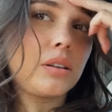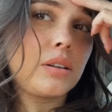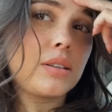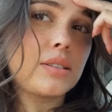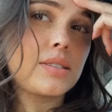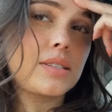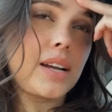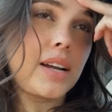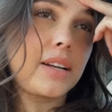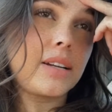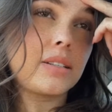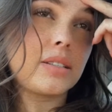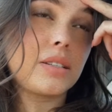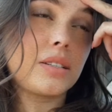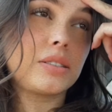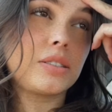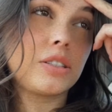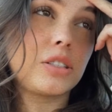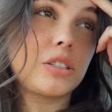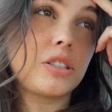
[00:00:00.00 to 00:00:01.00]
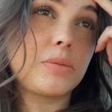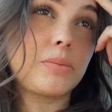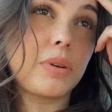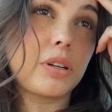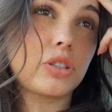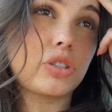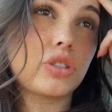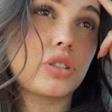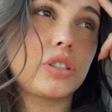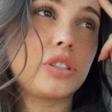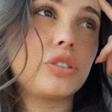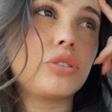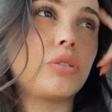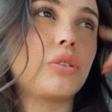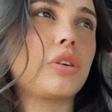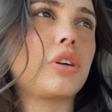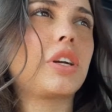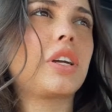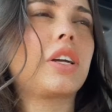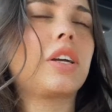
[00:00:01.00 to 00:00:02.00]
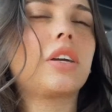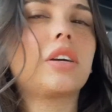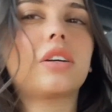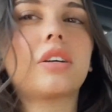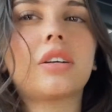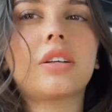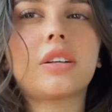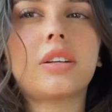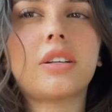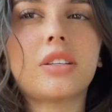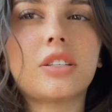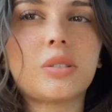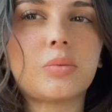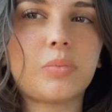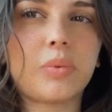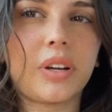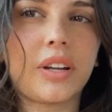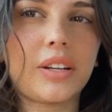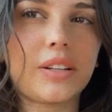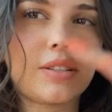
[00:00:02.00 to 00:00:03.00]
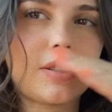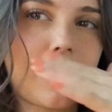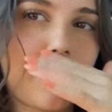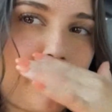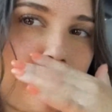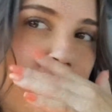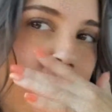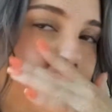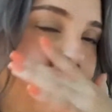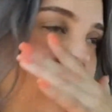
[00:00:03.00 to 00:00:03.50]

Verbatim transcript: sinuses, especially during spring and summer.